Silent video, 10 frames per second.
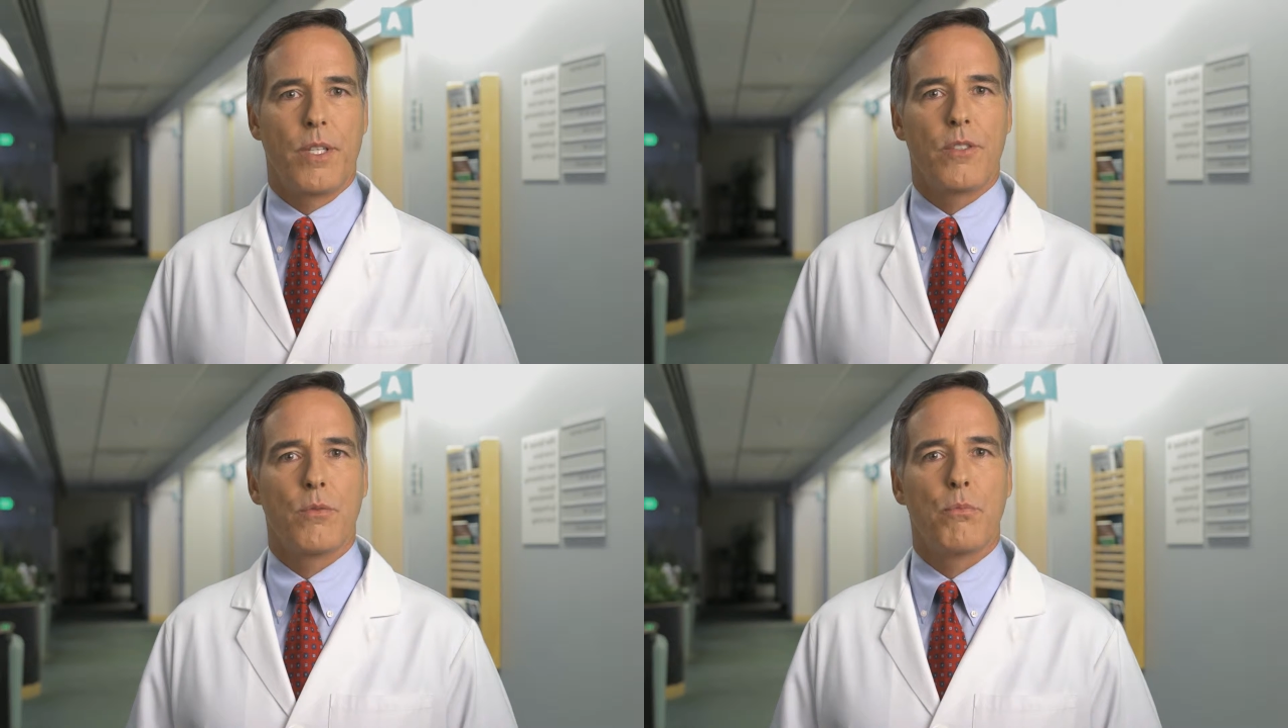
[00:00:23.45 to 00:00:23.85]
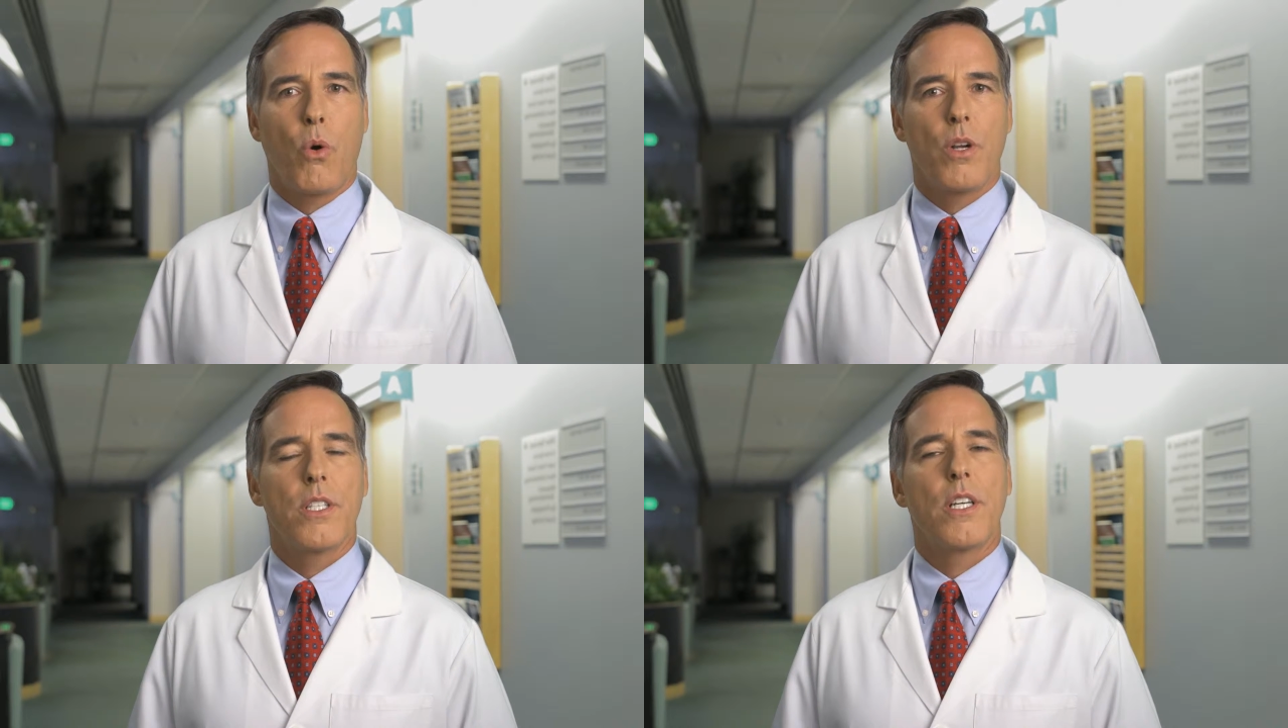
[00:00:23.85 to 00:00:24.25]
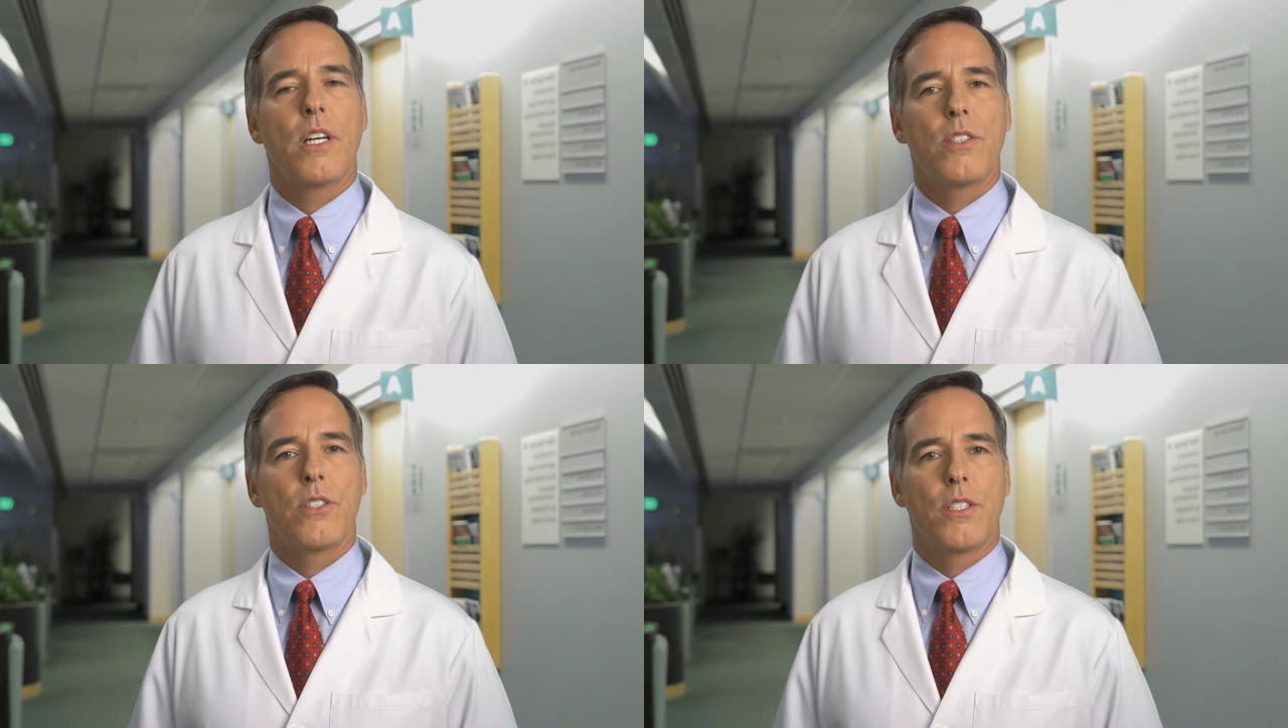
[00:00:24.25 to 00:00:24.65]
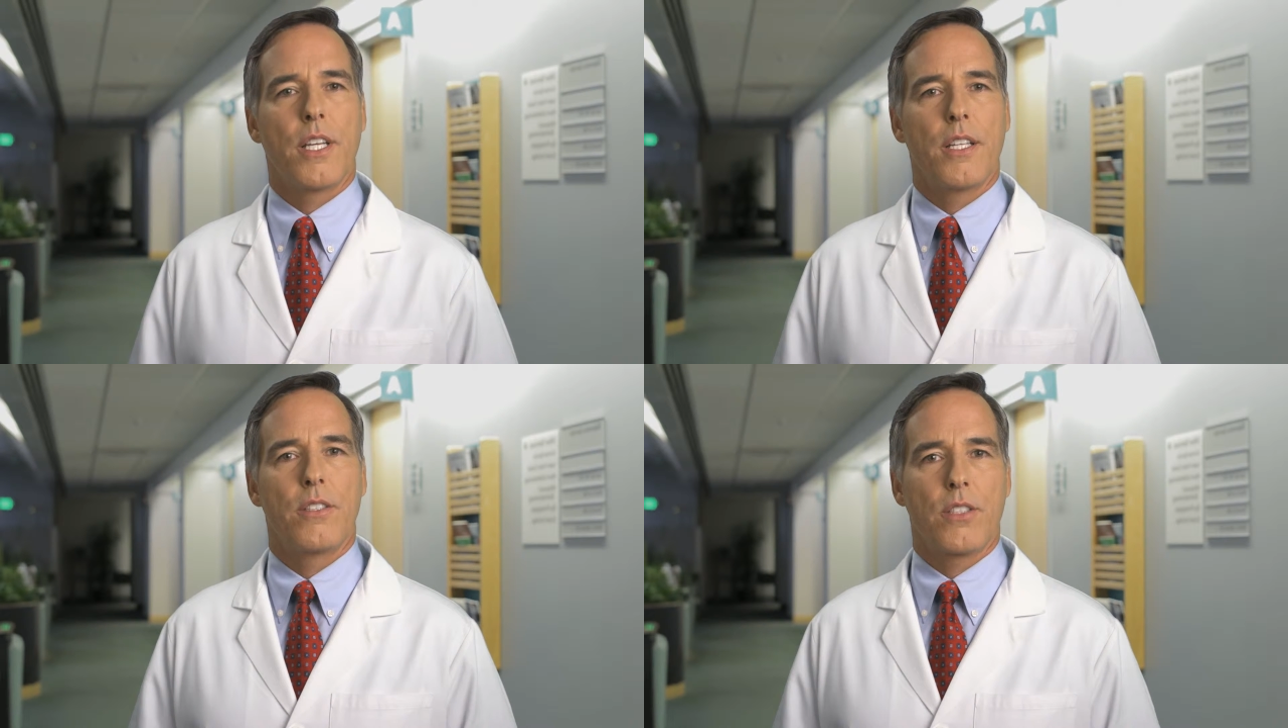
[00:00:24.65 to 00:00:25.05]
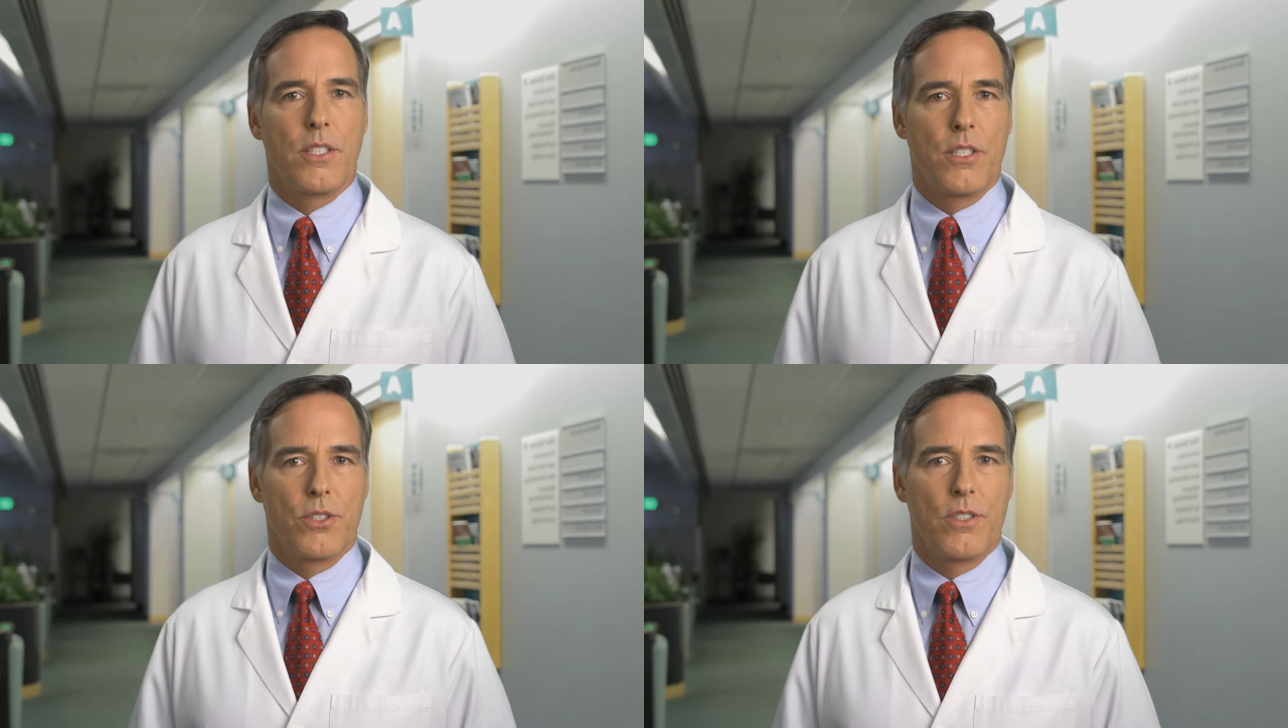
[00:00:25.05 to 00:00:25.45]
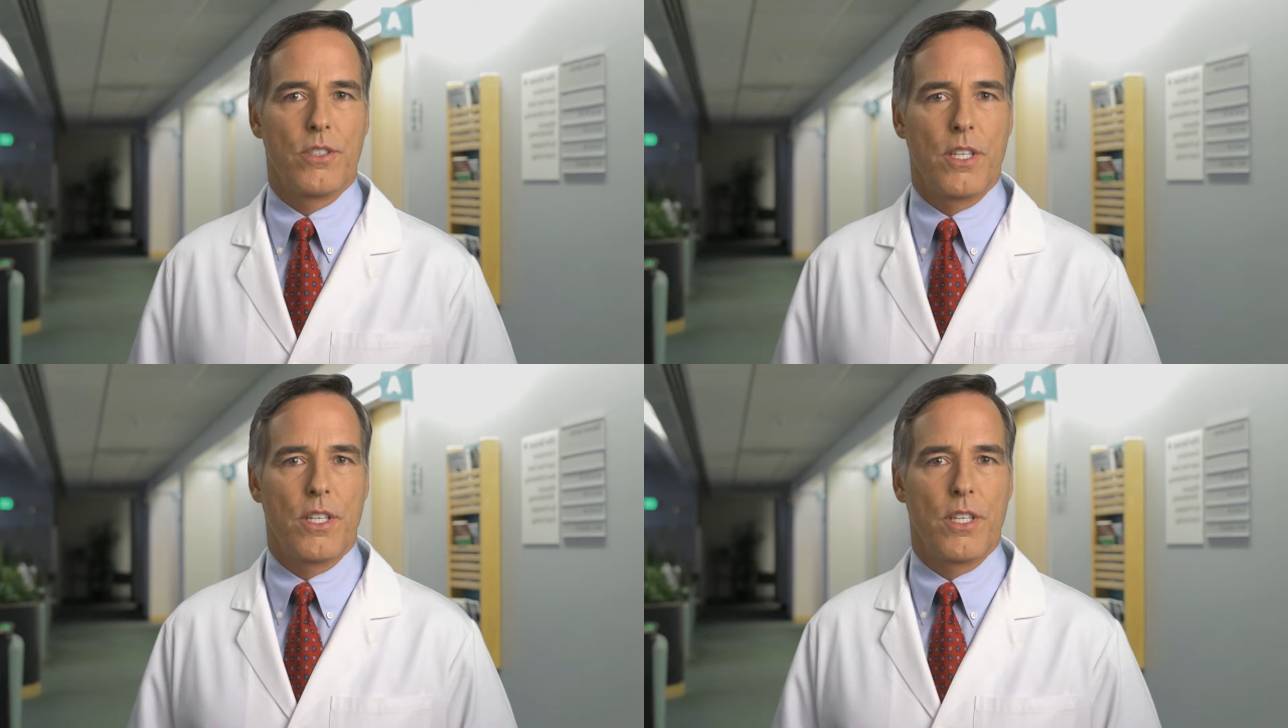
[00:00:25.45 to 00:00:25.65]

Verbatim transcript: it is important to understand this condition